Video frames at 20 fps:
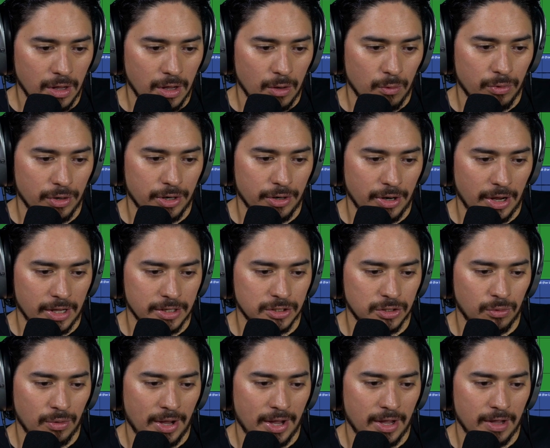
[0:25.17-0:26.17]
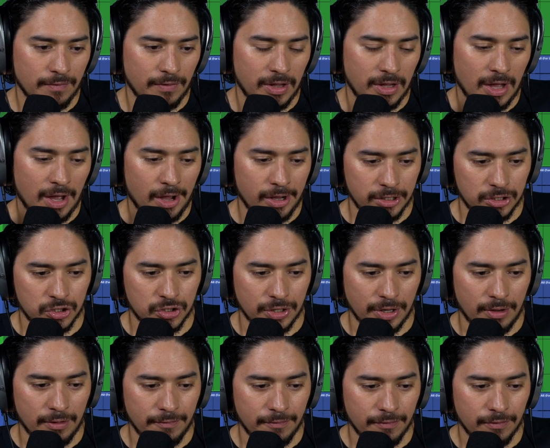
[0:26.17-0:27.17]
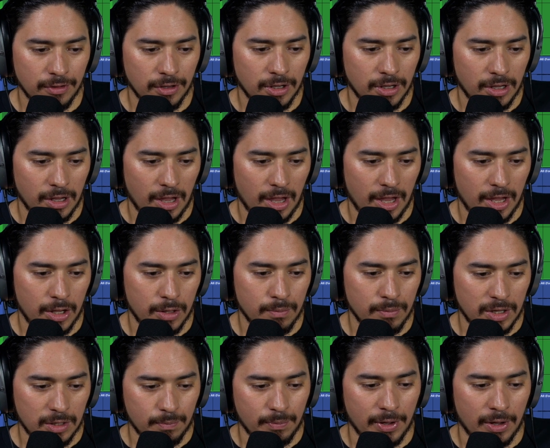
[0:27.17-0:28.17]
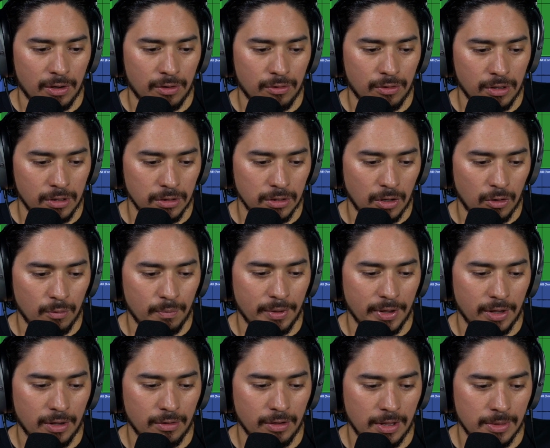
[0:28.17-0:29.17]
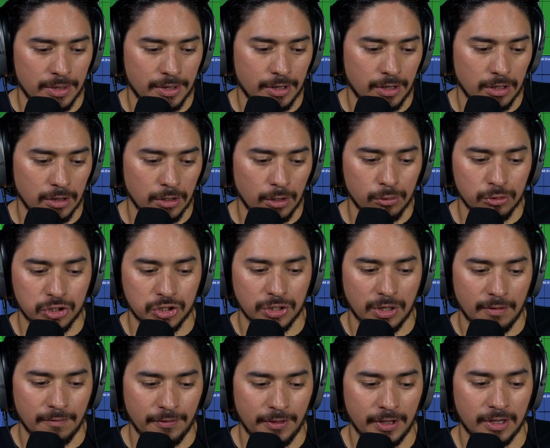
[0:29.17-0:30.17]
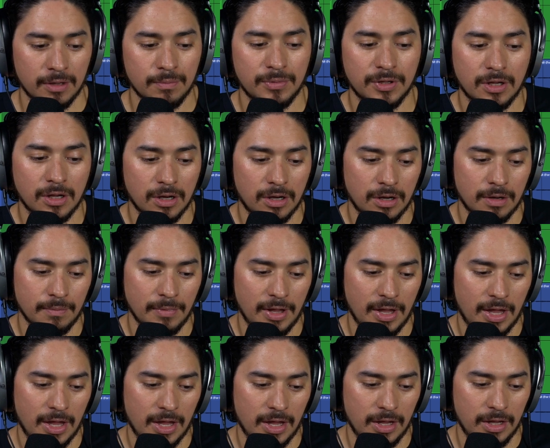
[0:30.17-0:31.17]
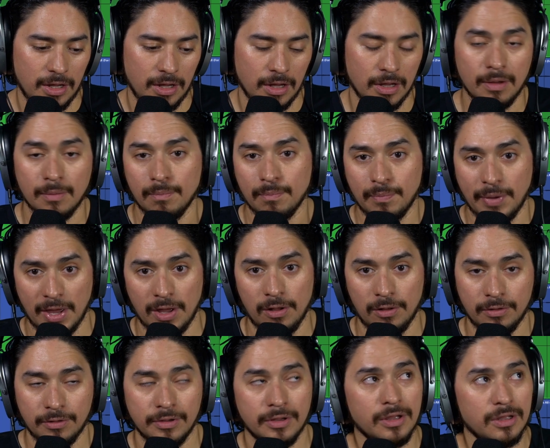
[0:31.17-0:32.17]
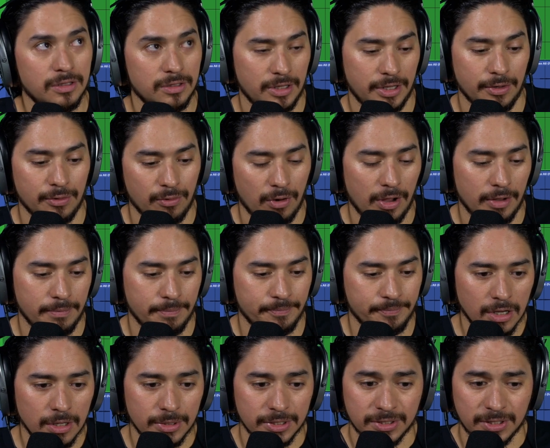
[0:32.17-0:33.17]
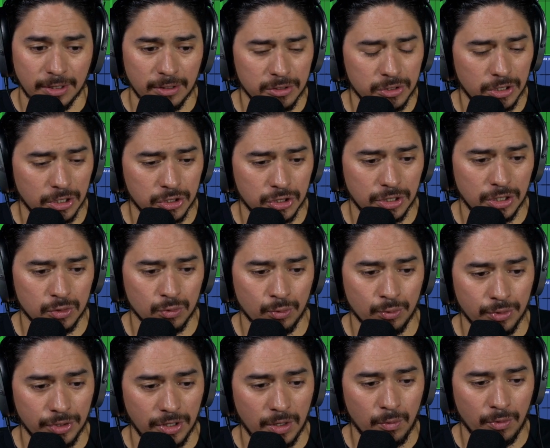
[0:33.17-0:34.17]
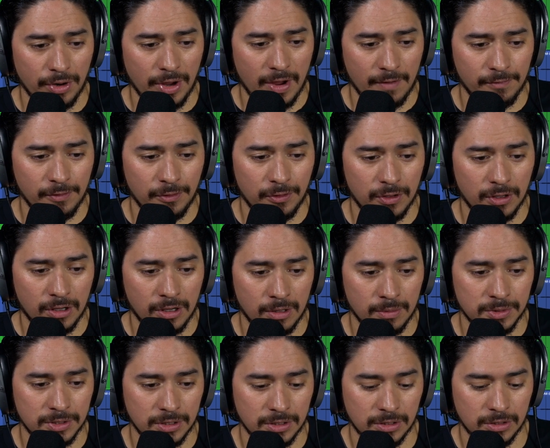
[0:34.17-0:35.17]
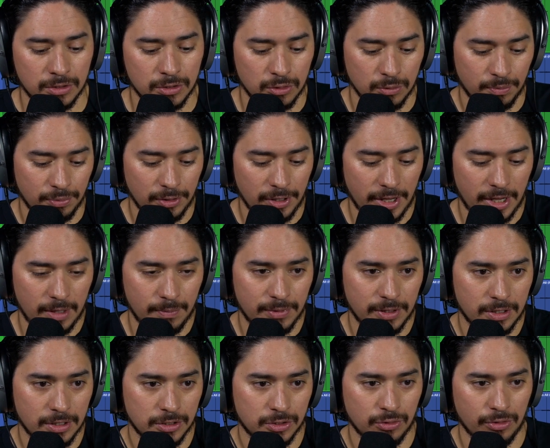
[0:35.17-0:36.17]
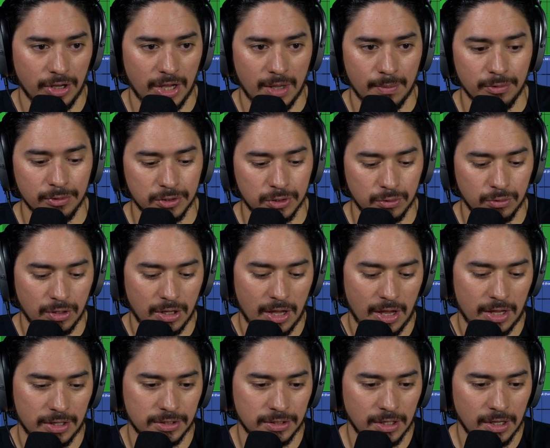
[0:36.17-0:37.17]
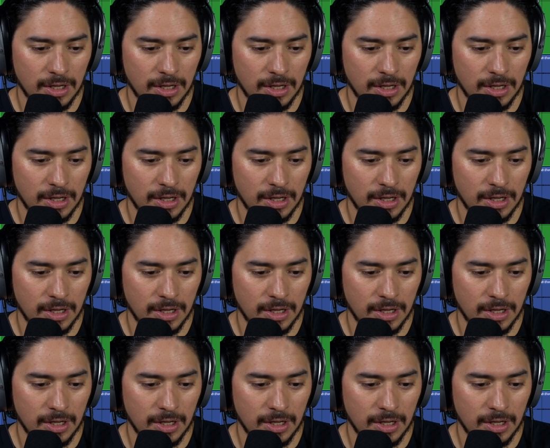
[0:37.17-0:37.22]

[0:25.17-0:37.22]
whereas you have a high shelf, a mid bell, a low bell, and then a low shelf that can become a bell later on. The center section is really where everything comes into play because you're able to get